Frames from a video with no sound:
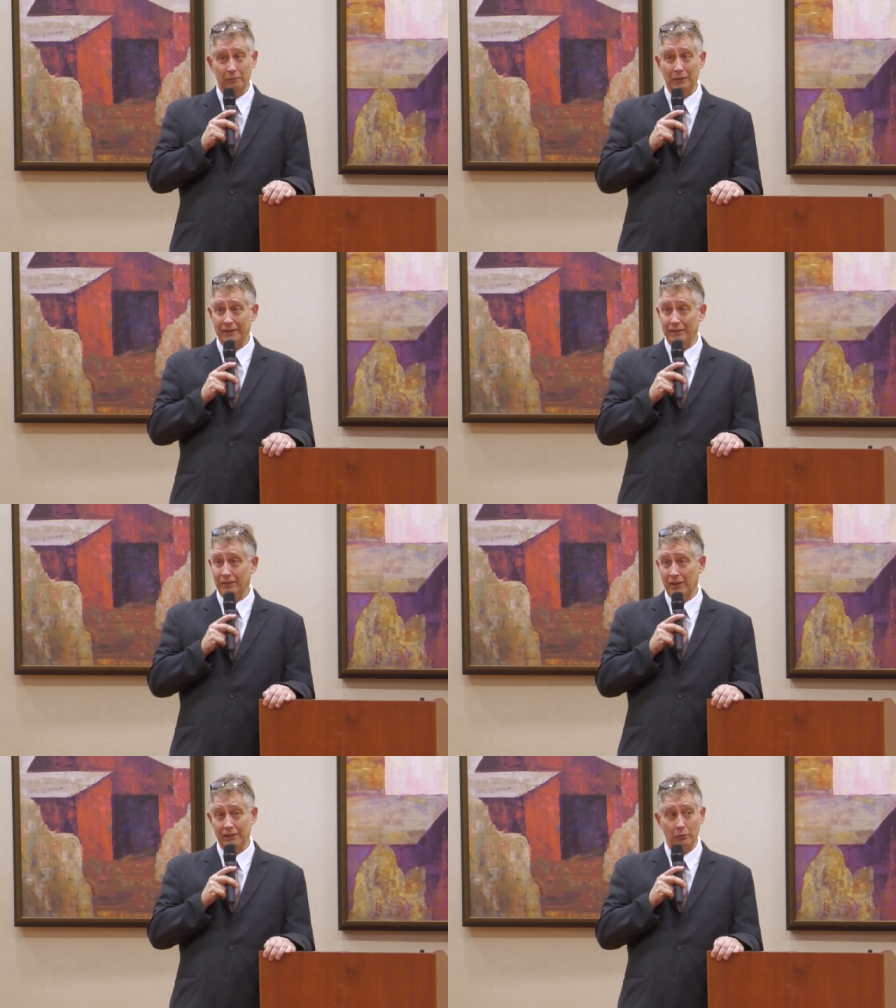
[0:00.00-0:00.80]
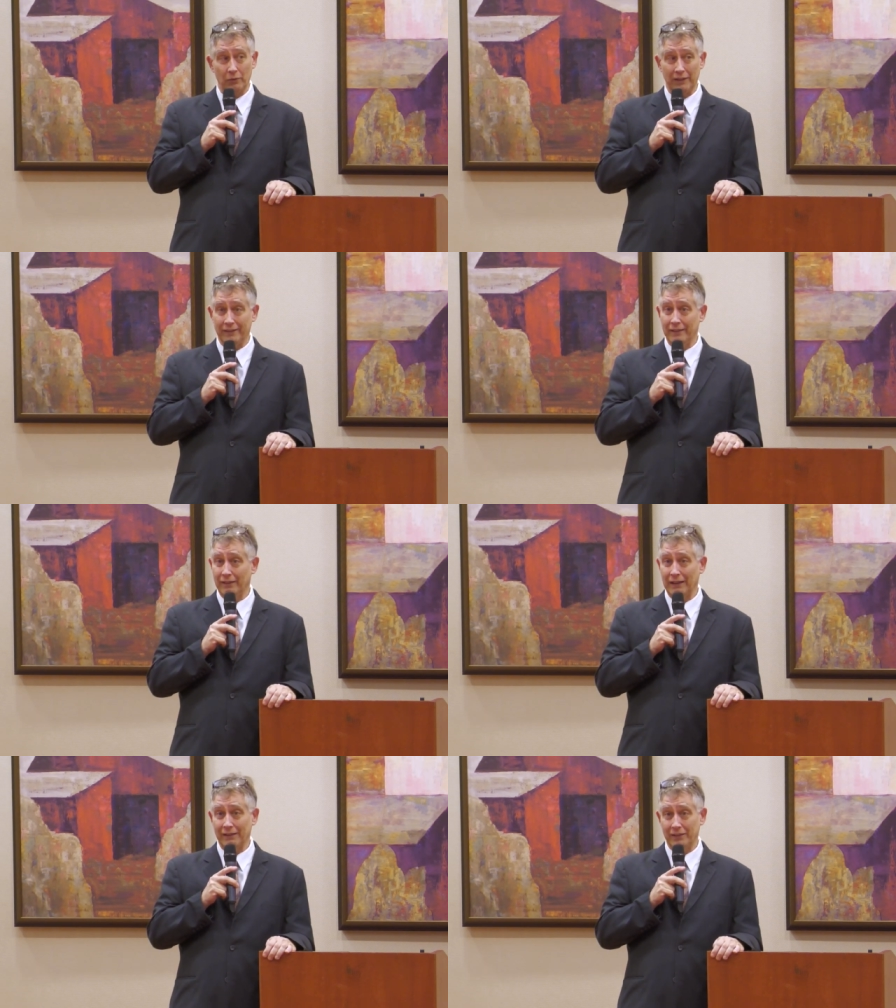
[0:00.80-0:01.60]
but they're not the ones that
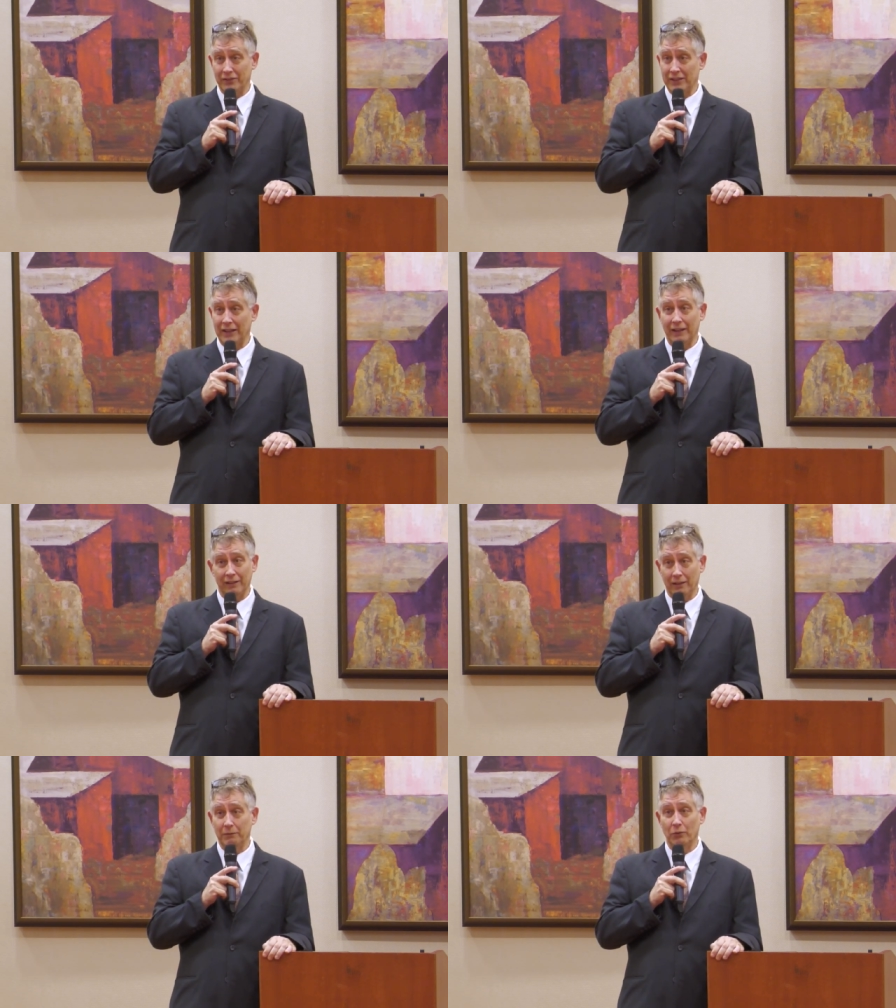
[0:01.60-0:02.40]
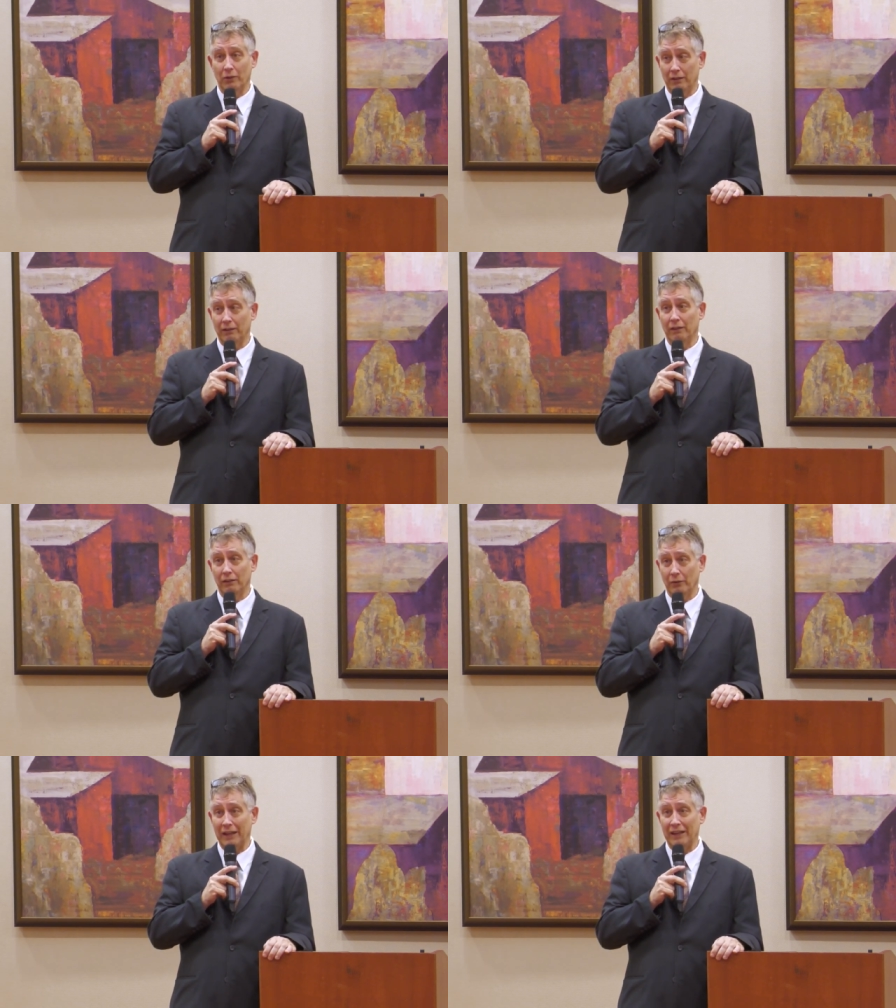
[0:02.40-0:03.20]
are out there saying, come to our
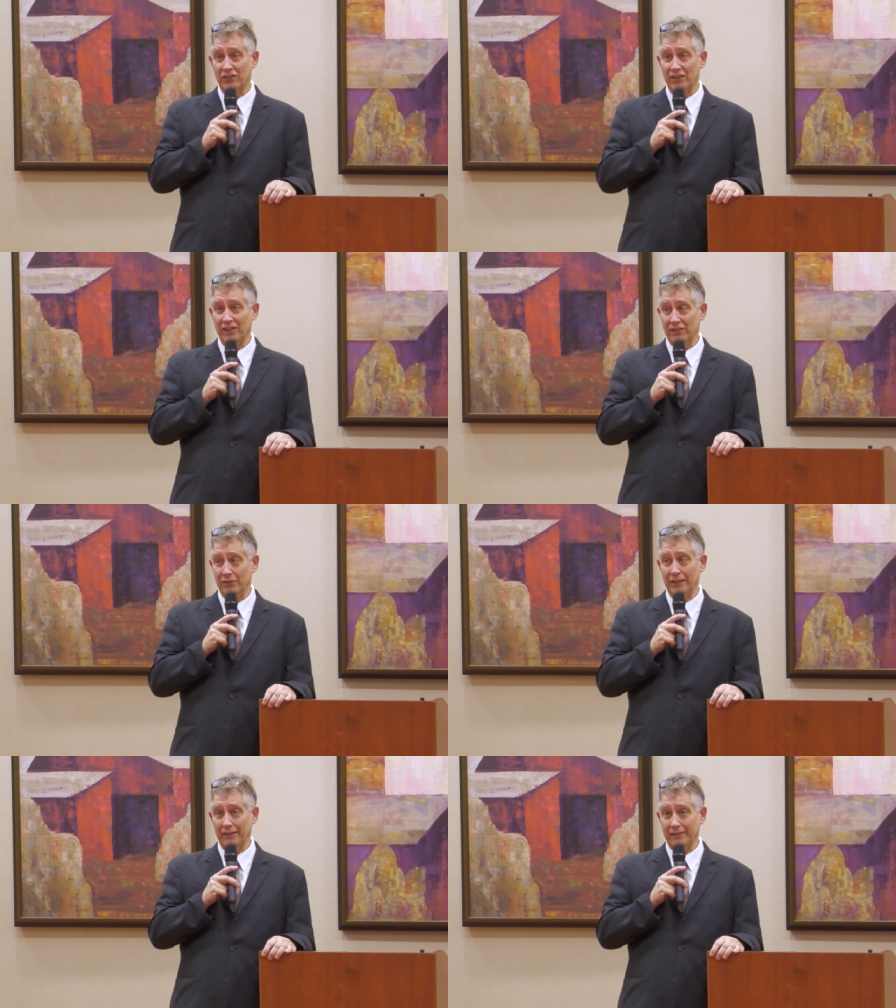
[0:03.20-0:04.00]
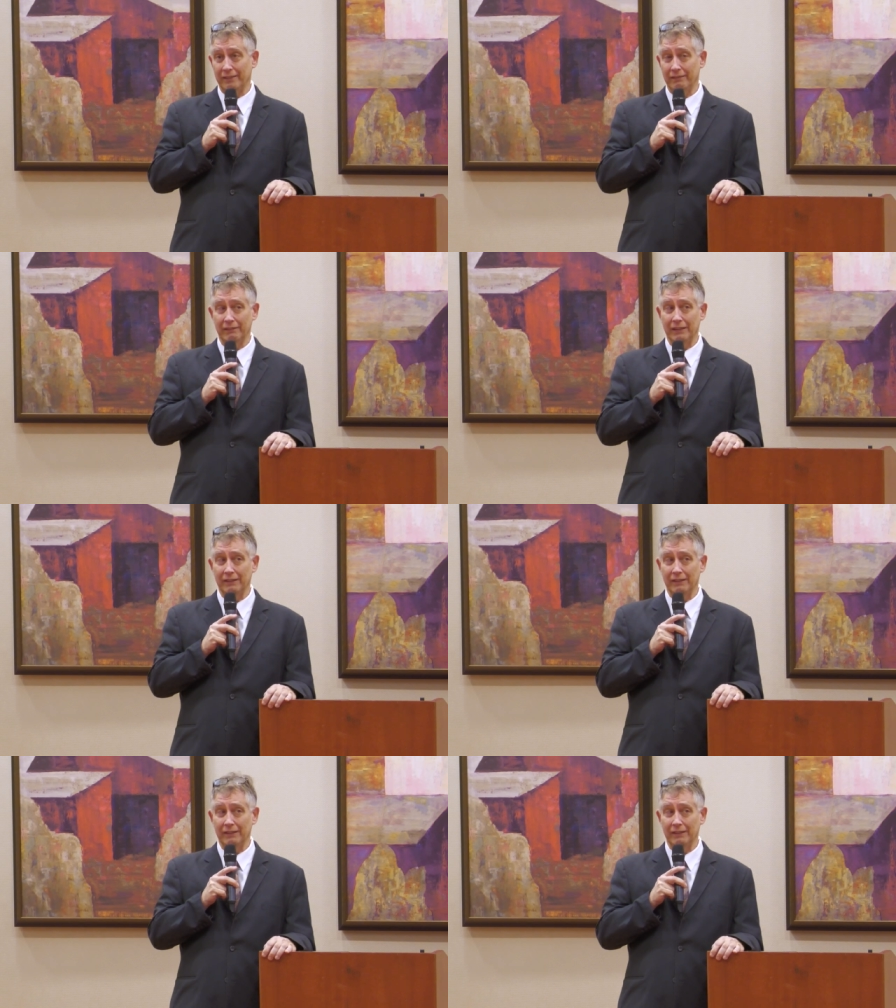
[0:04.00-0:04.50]
location and do this.